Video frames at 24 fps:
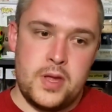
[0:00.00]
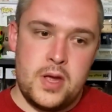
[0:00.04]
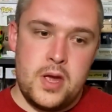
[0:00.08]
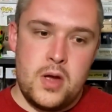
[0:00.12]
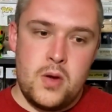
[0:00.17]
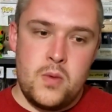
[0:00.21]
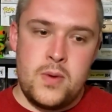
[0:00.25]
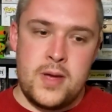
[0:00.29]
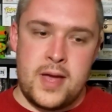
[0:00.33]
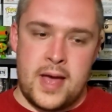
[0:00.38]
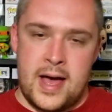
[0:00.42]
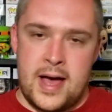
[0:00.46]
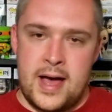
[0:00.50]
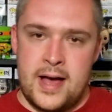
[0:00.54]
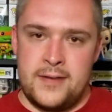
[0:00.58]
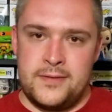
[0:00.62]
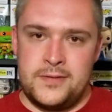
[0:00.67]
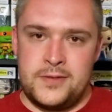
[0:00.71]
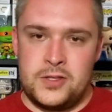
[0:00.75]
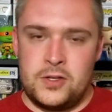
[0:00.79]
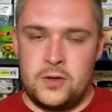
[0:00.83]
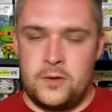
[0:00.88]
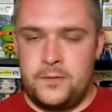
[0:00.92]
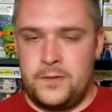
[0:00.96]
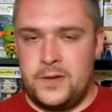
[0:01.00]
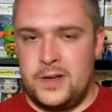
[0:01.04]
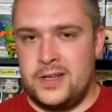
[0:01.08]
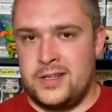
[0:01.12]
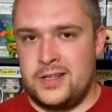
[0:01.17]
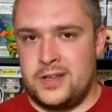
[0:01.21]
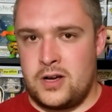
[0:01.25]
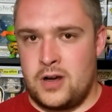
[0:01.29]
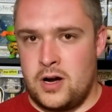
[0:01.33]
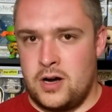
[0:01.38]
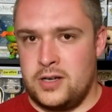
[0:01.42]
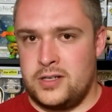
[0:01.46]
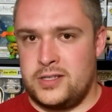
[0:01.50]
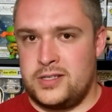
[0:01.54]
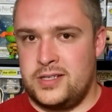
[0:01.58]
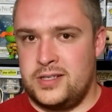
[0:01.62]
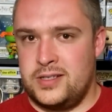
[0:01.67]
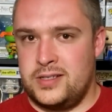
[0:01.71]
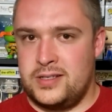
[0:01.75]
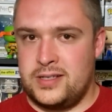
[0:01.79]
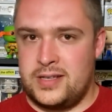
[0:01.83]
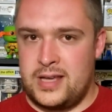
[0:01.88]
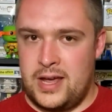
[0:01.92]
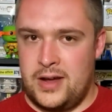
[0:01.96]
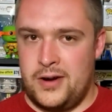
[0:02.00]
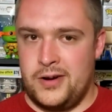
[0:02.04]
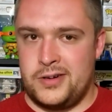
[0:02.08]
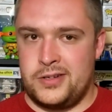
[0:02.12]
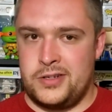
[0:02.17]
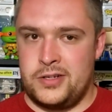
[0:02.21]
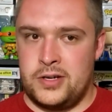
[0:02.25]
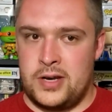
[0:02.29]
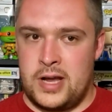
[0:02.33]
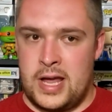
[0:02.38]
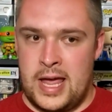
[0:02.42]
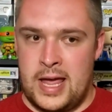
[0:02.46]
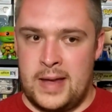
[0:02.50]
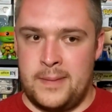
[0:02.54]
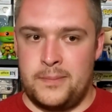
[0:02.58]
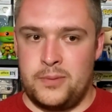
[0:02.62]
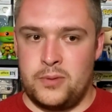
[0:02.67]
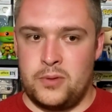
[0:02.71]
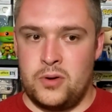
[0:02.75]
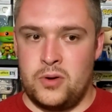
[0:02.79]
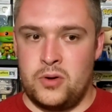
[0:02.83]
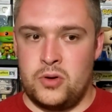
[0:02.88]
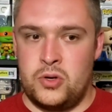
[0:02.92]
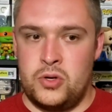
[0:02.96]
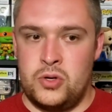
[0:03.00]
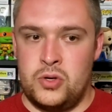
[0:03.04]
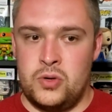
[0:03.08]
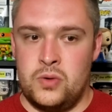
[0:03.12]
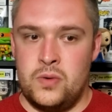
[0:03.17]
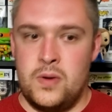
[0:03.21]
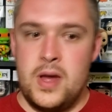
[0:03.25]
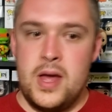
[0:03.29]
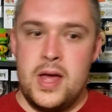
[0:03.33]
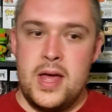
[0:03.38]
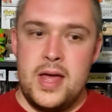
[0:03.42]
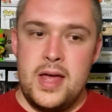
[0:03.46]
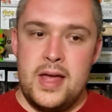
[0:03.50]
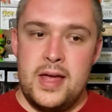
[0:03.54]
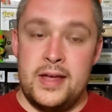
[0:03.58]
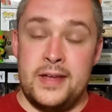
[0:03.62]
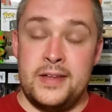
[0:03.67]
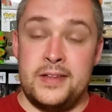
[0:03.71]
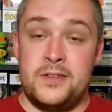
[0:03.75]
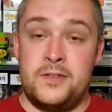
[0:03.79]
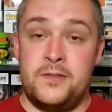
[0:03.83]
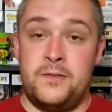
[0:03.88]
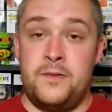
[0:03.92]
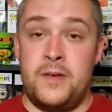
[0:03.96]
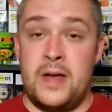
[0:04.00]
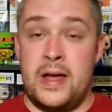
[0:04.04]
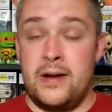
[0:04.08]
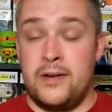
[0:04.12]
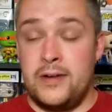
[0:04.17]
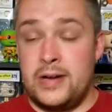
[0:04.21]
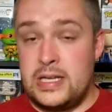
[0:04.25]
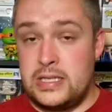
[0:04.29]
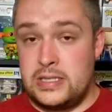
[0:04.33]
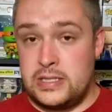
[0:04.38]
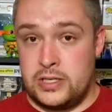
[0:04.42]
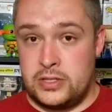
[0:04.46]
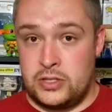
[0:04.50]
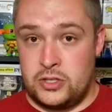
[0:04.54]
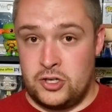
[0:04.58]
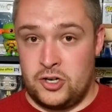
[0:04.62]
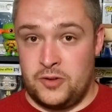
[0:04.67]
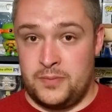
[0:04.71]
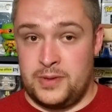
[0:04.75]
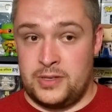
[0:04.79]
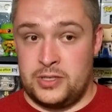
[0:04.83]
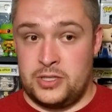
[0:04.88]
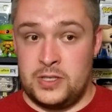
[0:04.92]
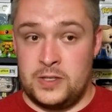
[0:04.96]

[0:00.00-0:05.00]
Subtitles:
We have Sofia Carson's character, April, who is very determined.